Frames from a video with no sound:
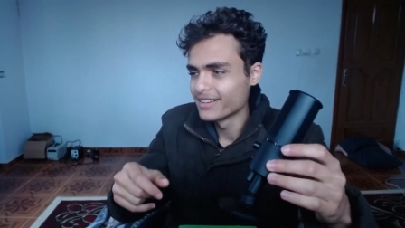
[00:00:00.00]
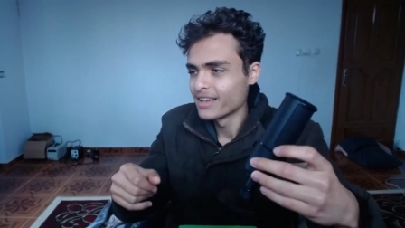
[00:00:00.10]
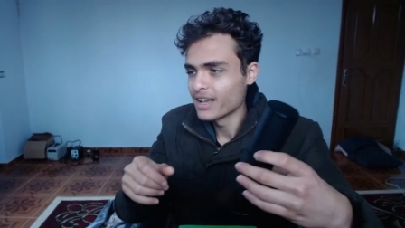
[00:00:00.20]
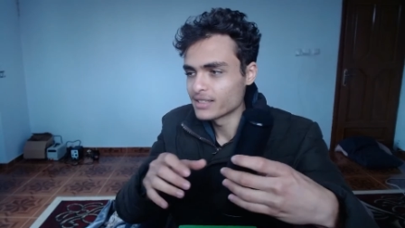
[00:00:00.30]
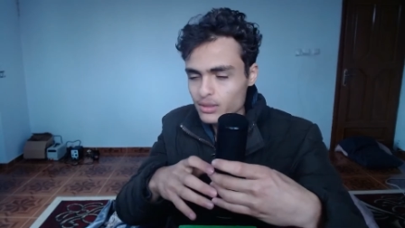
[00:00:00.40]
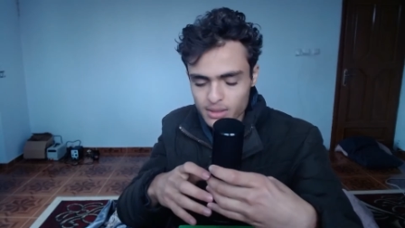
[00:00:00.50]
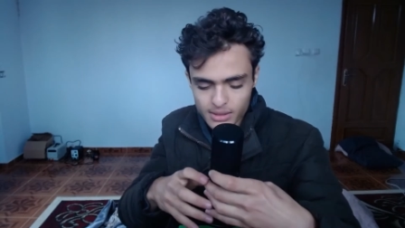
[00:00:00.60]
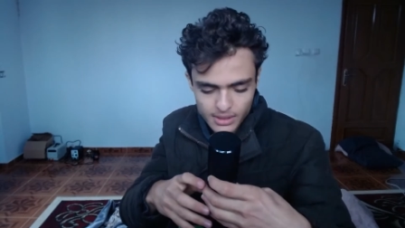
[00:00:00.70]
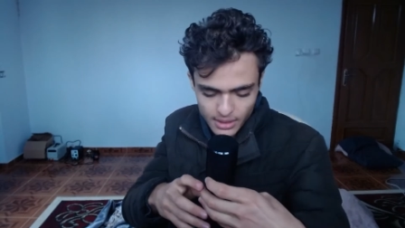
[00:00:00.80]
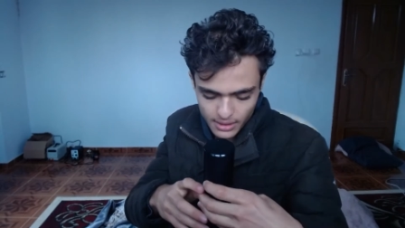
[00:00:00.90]
As you can
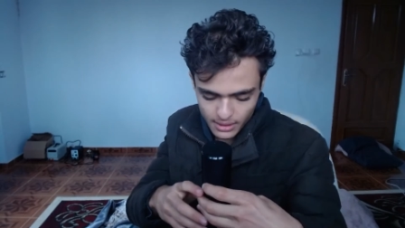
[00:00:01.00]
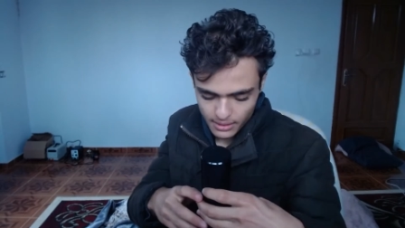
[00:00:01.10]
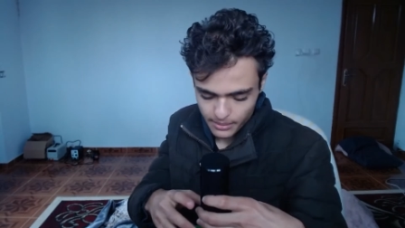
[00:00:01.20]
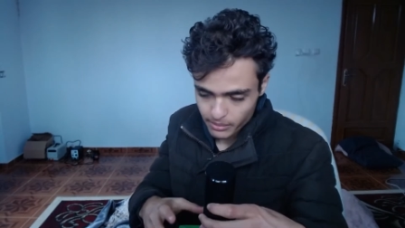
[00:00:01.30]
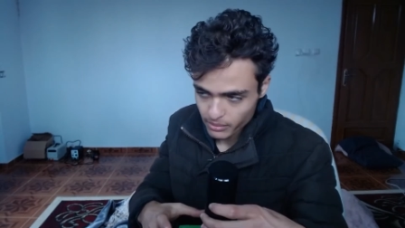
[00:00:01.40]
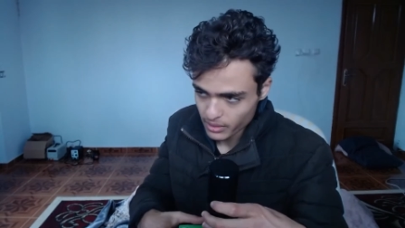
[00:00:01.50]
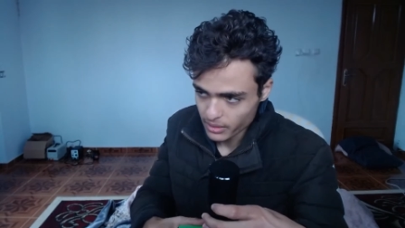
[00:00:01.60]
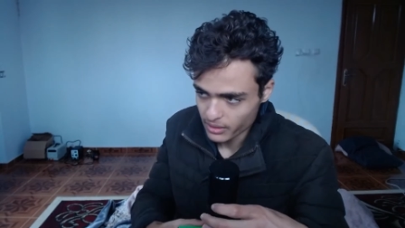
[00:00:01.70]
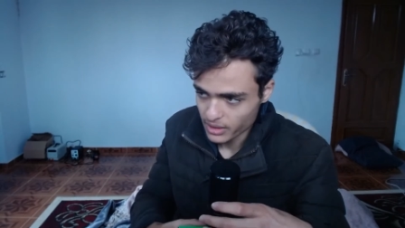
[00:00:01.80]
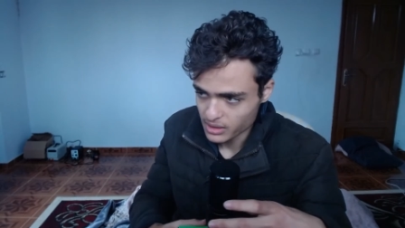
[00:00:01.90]
see,
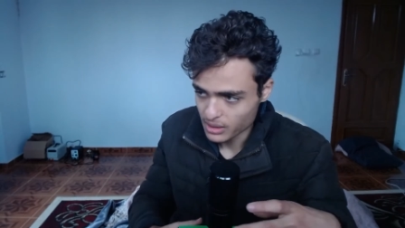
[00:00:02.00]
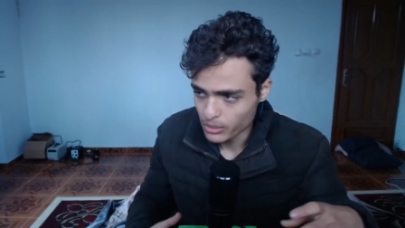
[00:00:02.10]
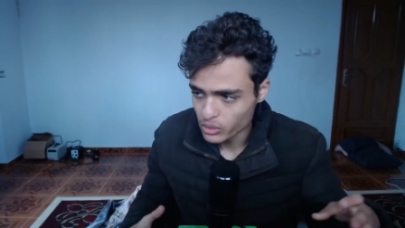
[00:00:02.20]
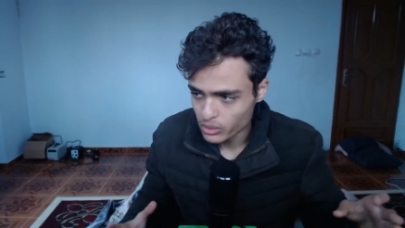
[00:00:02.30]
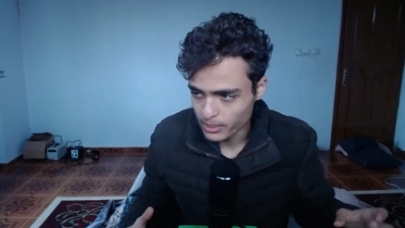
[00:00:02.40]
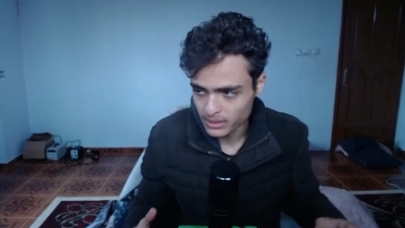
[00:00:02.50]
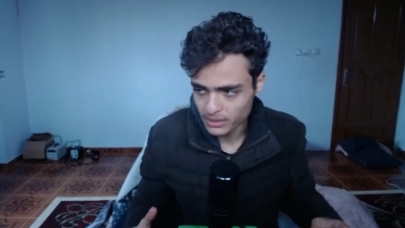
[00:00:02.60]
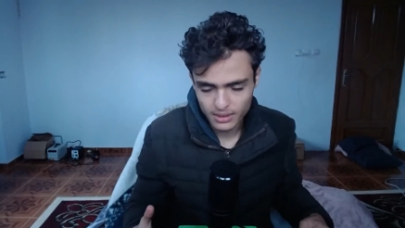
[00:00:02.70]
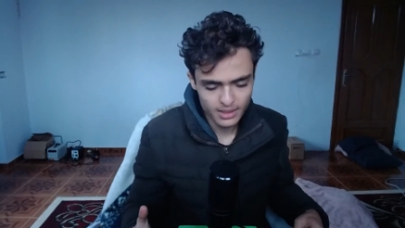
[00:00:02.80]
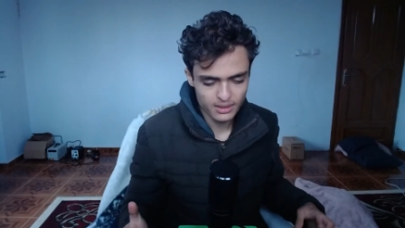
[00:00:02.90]
there is a mute
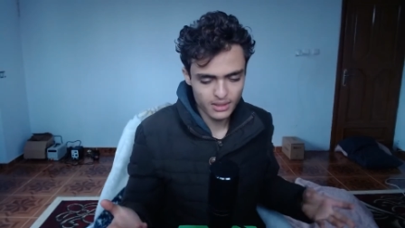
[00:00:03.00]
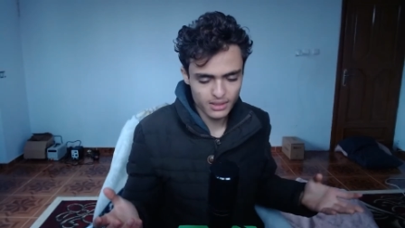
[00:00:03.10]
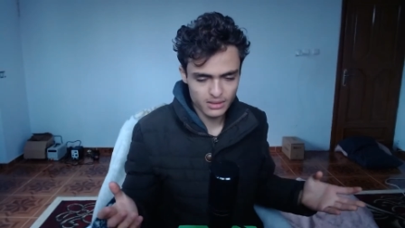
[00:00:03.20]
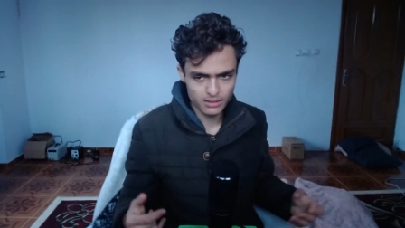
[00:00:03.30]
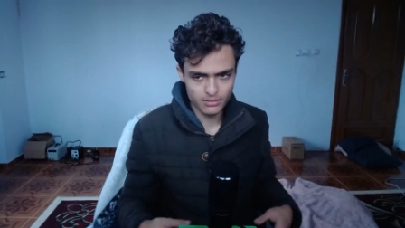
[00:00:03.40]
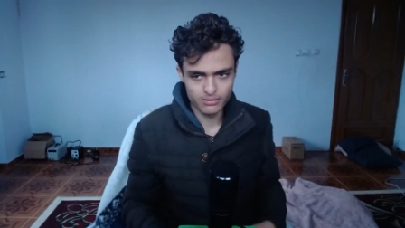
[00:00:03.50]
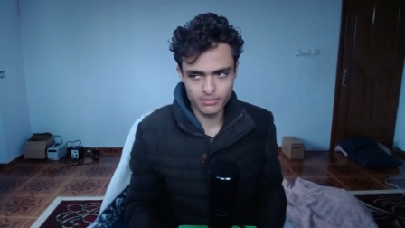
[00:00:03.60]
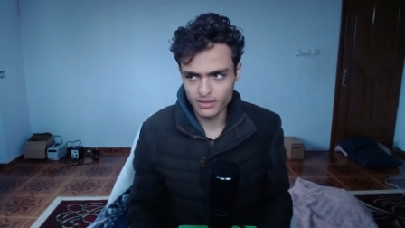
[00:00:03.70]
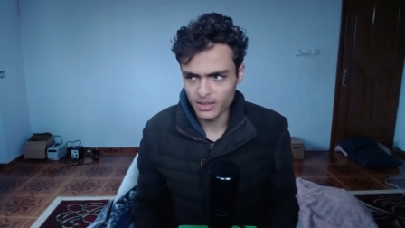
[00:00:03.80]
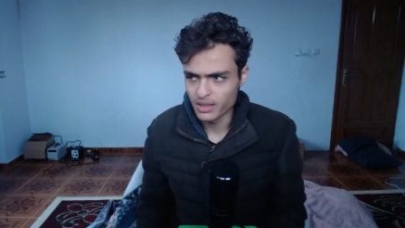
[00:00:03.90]
button, and it's
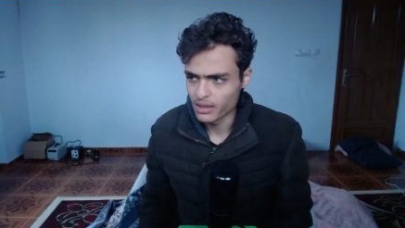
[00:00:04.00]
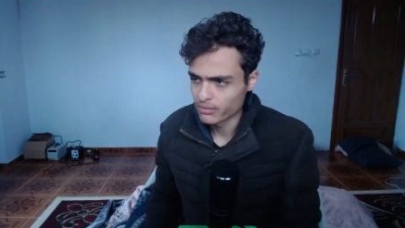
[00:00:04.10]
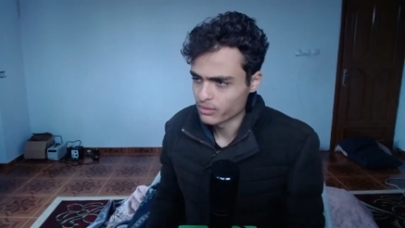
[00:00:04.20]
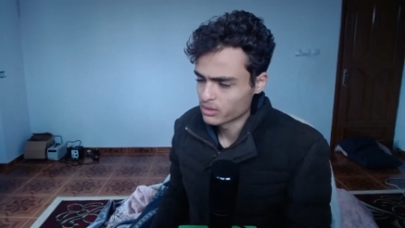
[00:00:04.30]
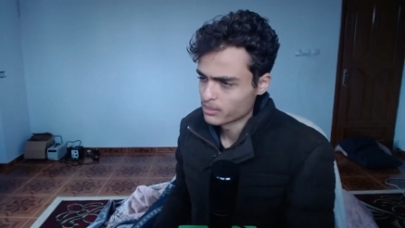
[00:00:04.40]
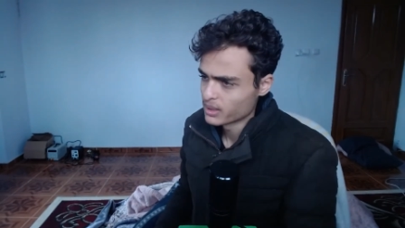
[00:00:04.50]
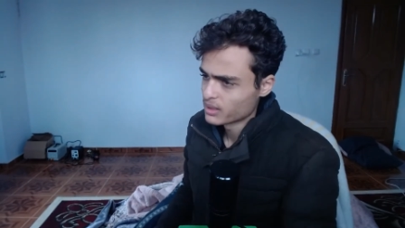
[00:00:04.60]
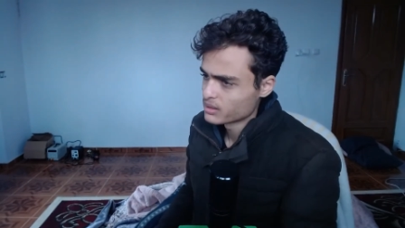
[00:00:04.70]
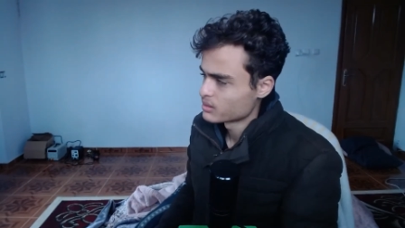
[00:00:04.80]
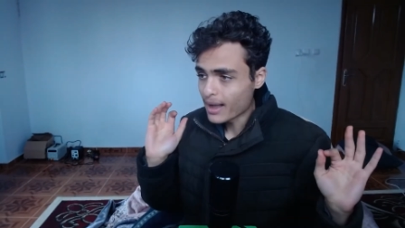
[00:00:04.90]
very helpful, to be
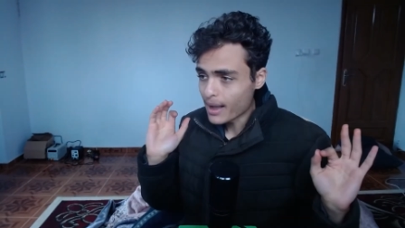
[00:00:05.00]
honest.